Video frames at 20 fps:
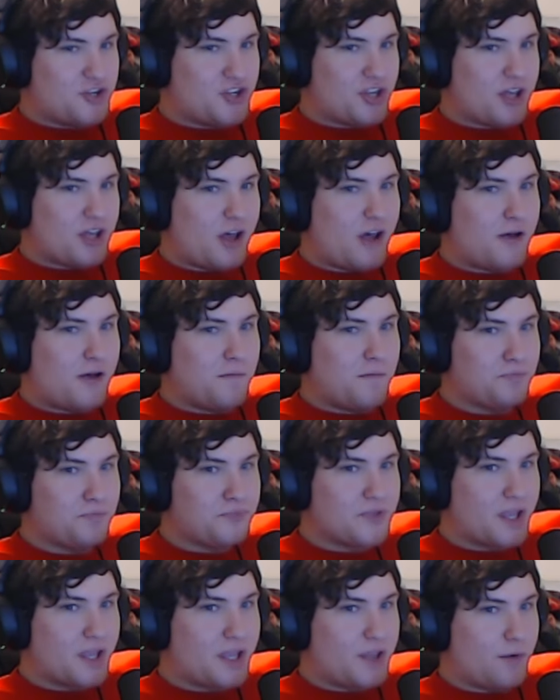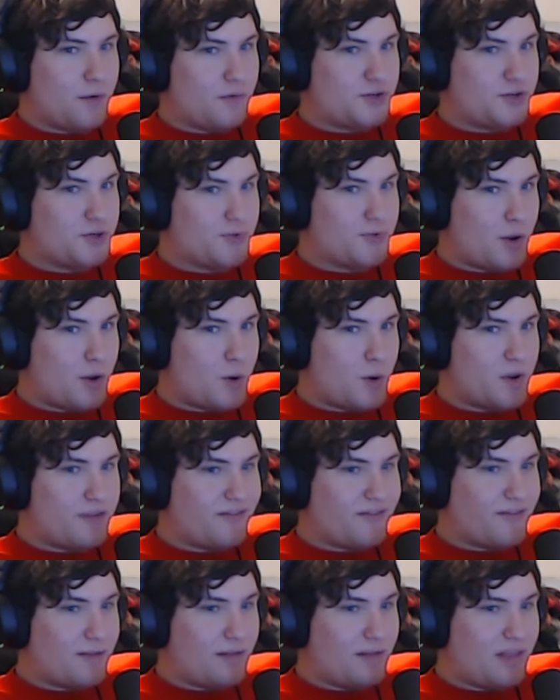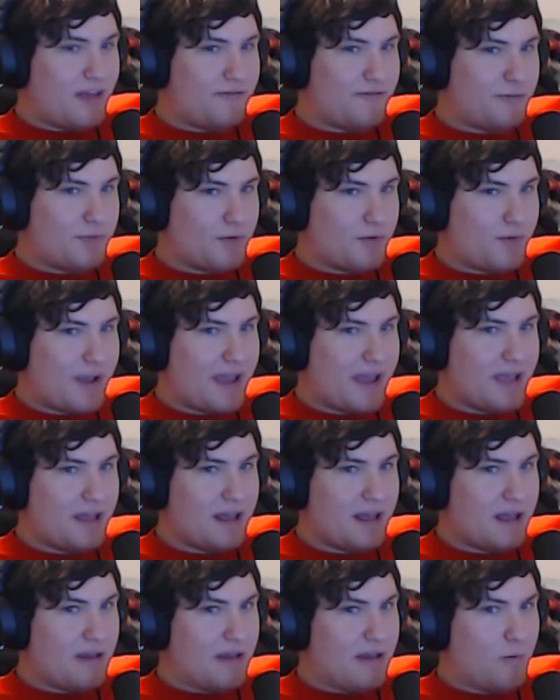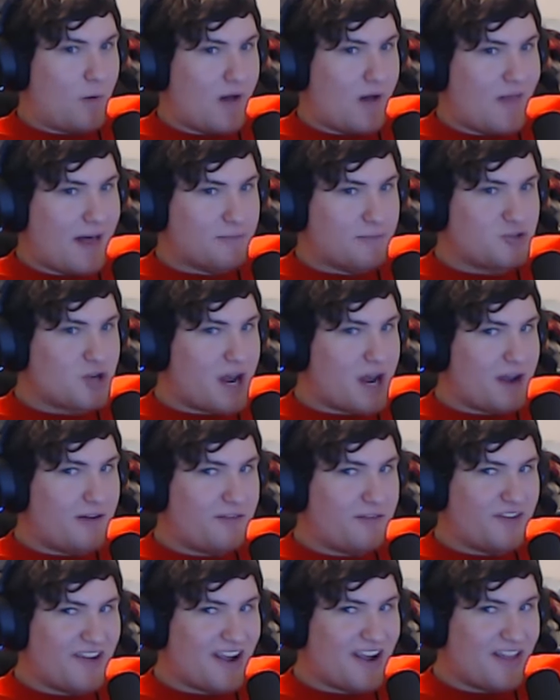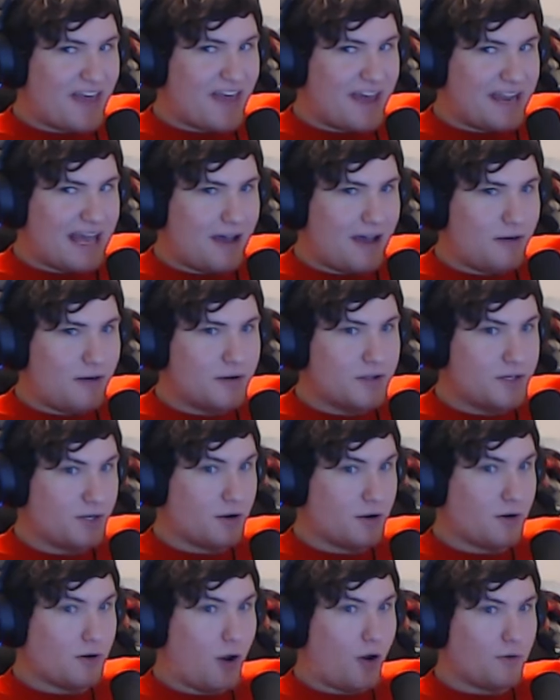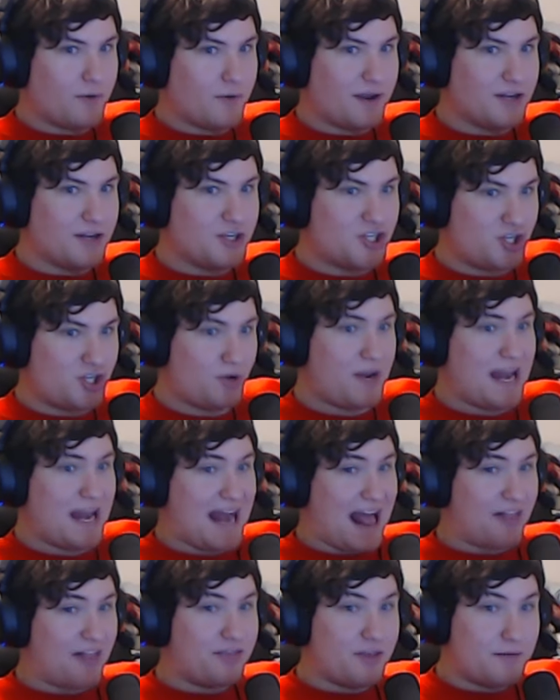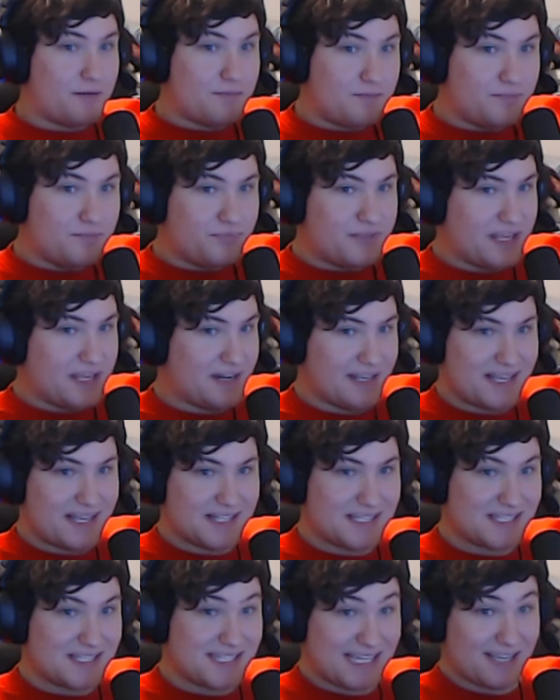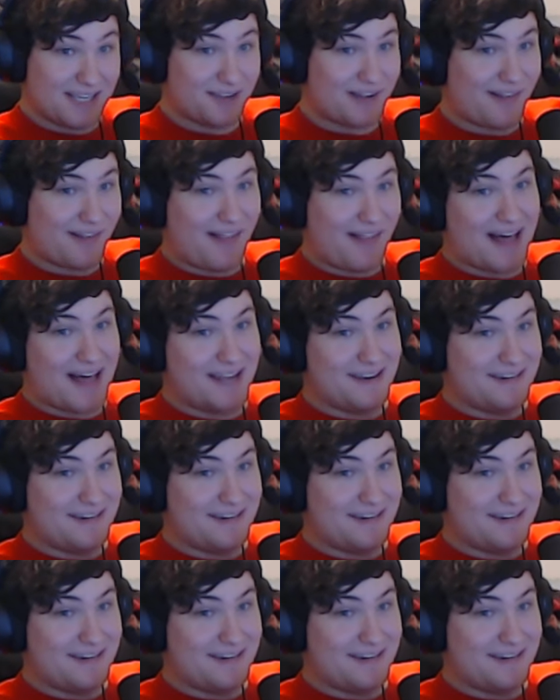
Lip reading: them? Should we go in from the left, from the right? And while I'm trying to figure that out, you're already shooting at them, and it gets us killed a lot.